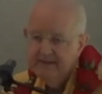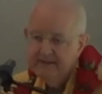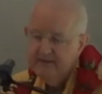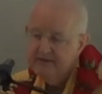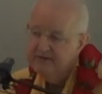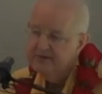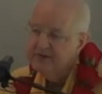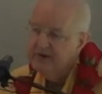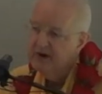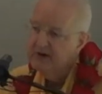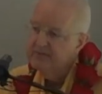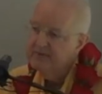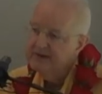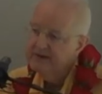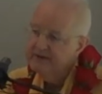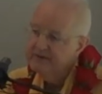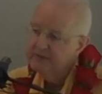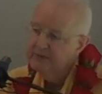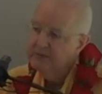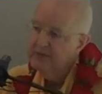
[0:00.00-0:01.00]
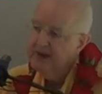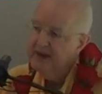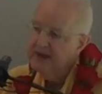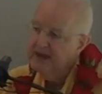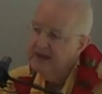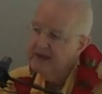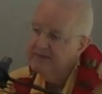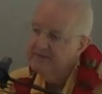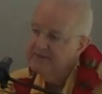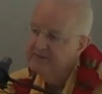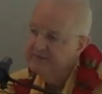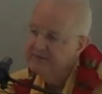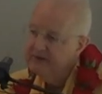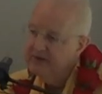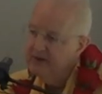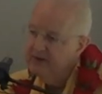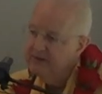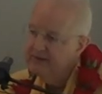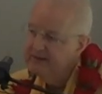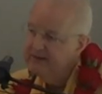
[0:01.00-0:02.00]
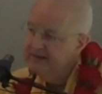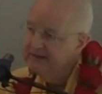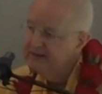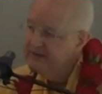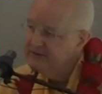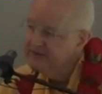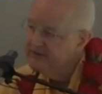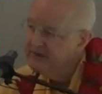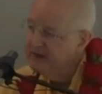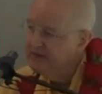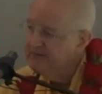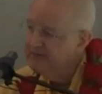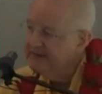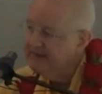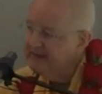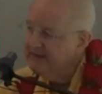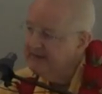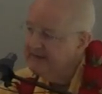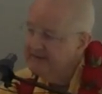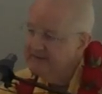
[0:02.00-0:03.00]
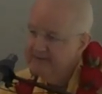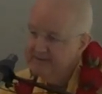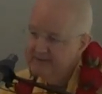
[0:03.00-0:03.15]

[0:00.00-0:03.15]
there's already the wave of yoga has already